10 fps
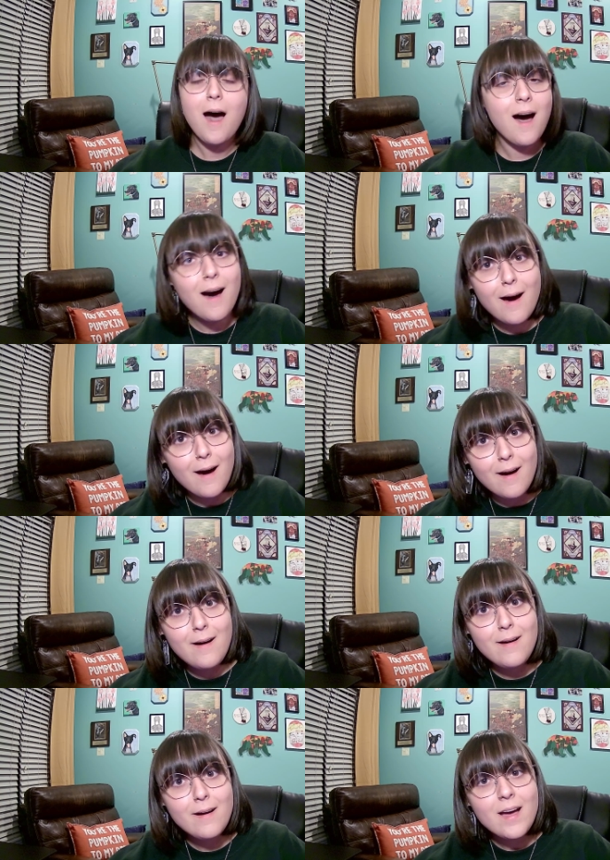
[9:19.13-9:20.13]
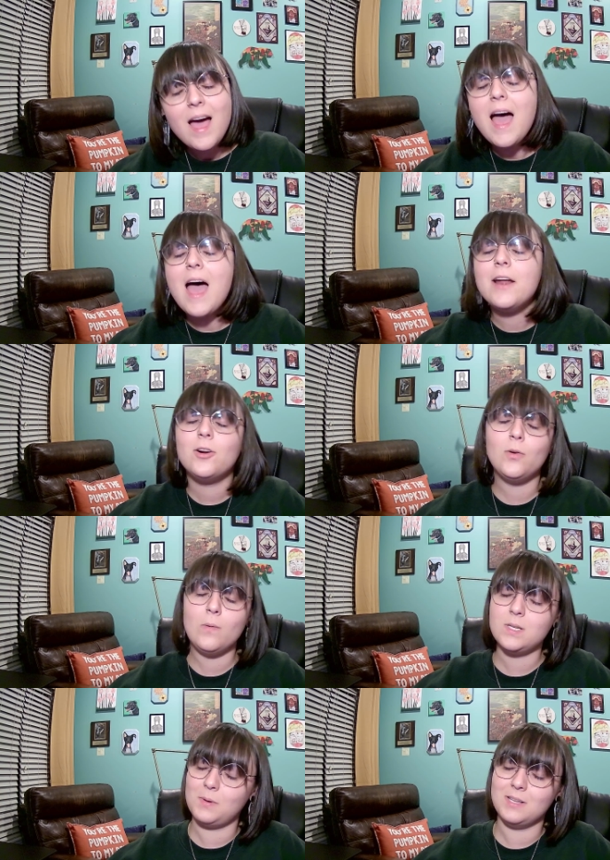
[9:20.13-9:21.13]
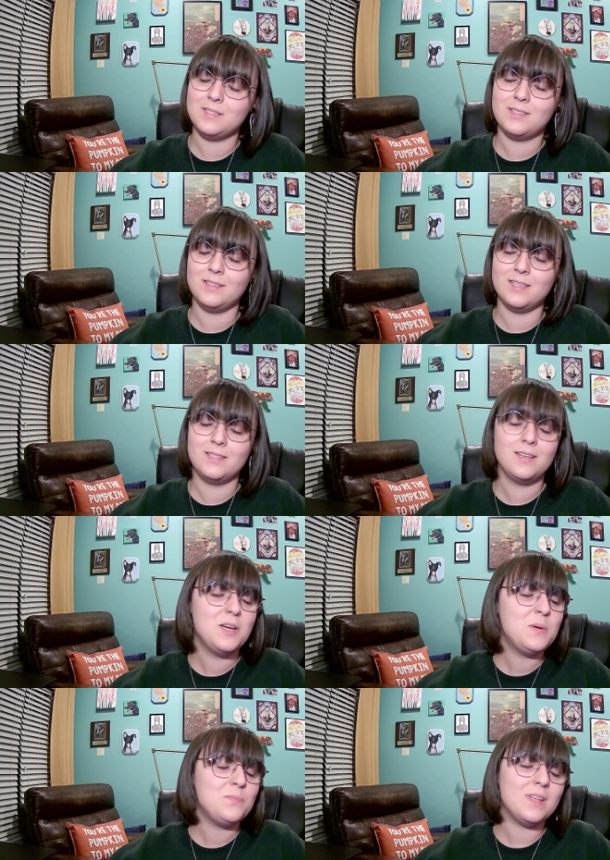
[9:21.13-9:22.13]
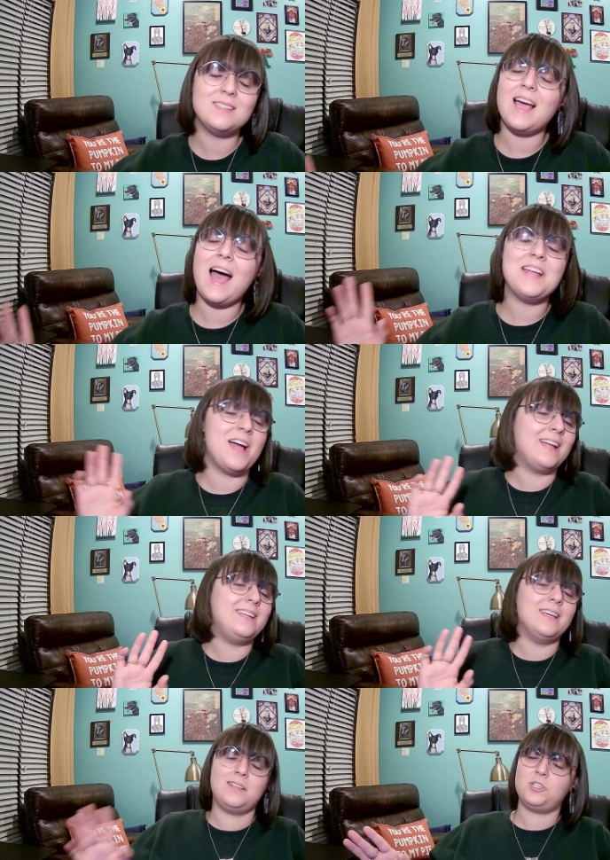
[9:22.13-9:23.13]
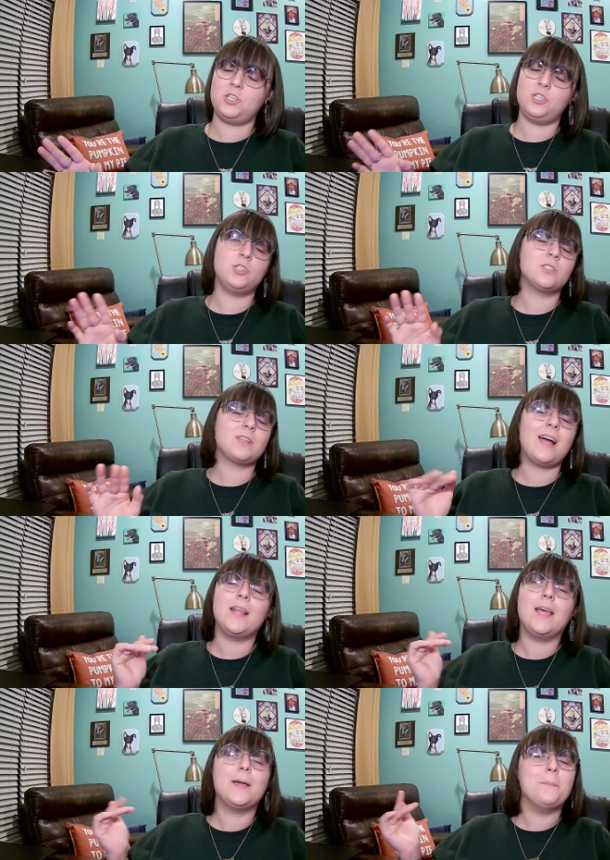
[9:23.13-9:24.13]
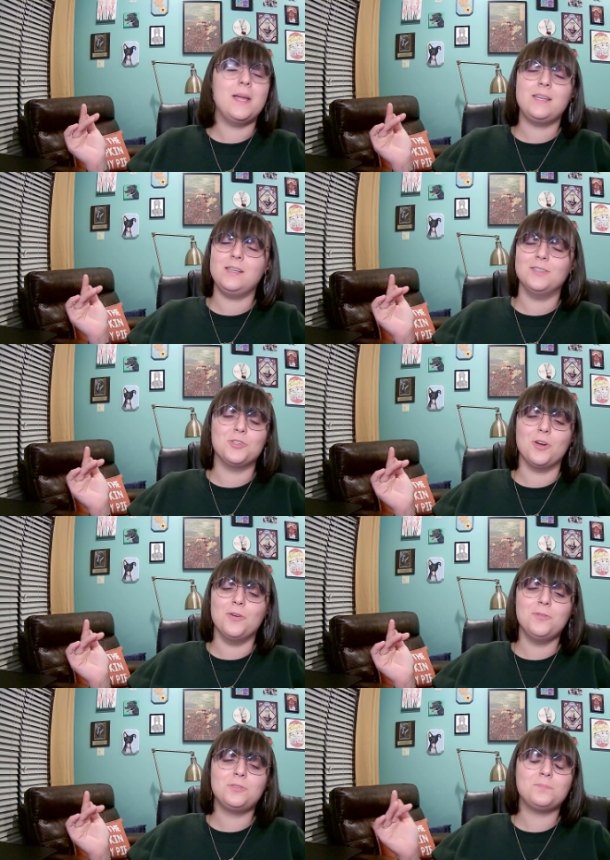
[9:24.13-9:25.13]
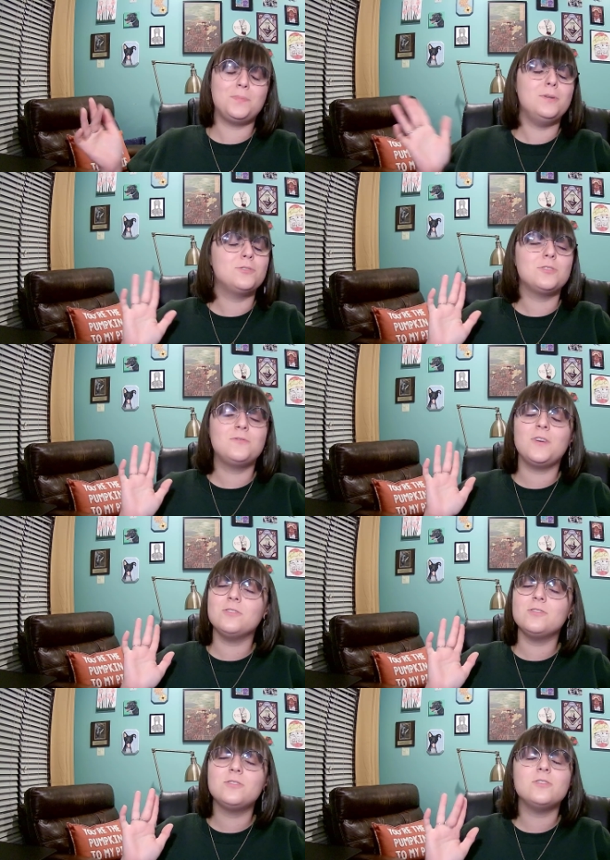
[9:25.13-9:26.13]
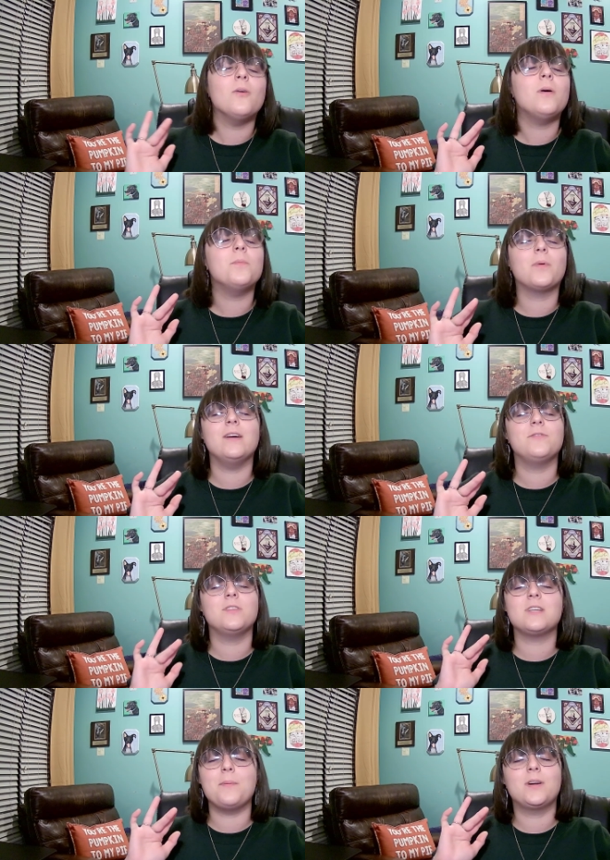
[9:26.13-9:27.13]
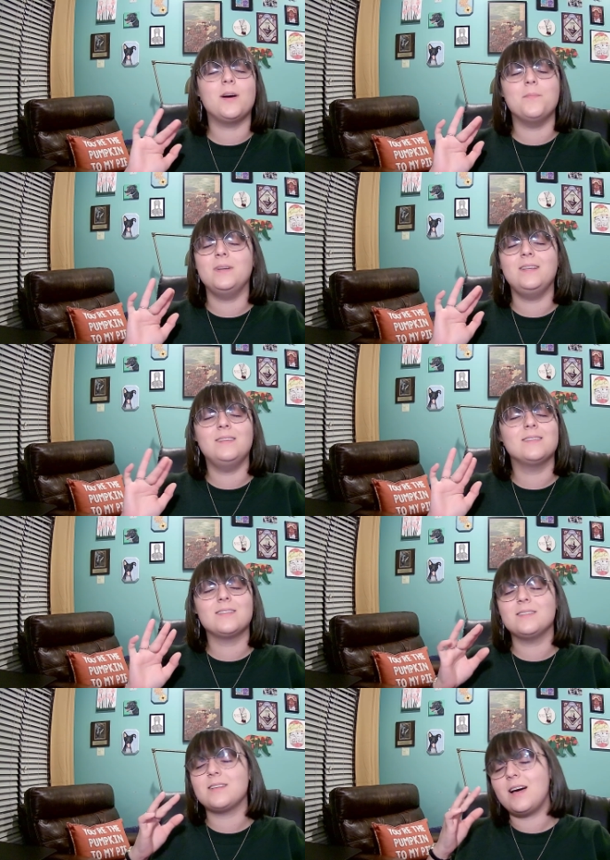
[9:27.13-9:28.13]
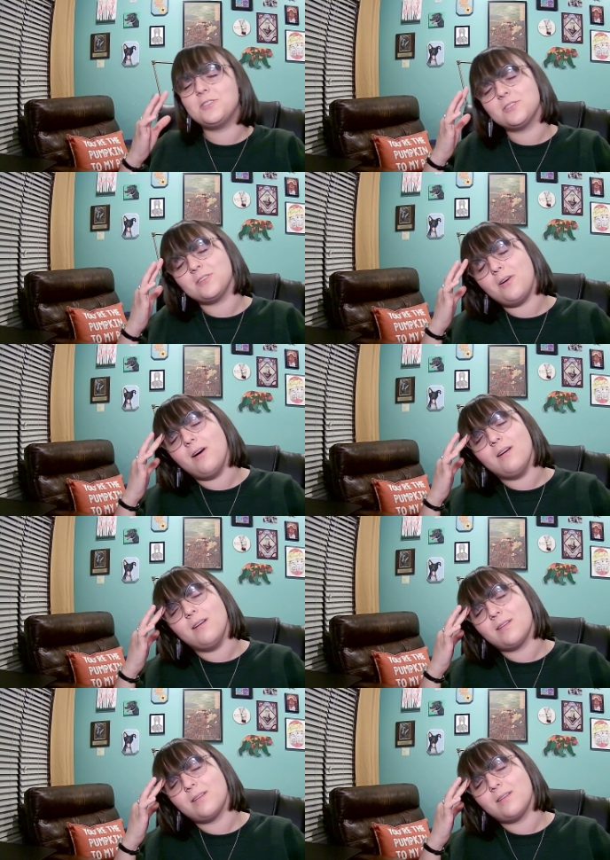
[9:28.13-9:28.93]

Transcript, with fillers: uh-huh? And her response to this, It's, I, I get that she's just kind of like making a joke, but it just felt so on brand for the type of company this is. I just, ugh.